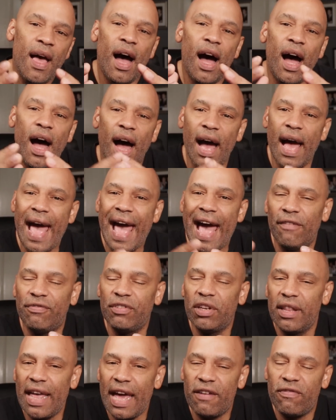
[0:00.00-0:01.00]
Uh,
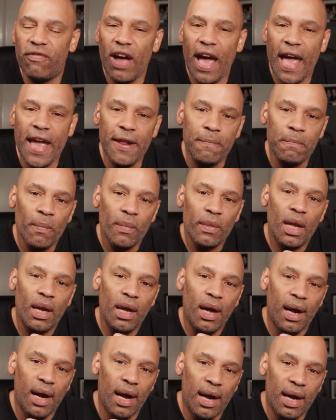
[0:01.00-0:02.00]
after that fight,
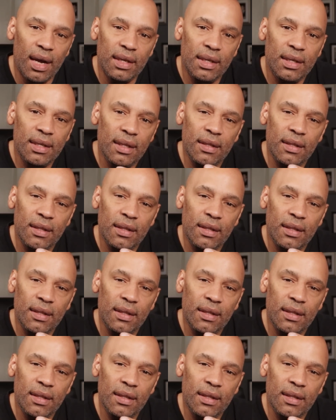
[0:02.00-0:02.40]
uh,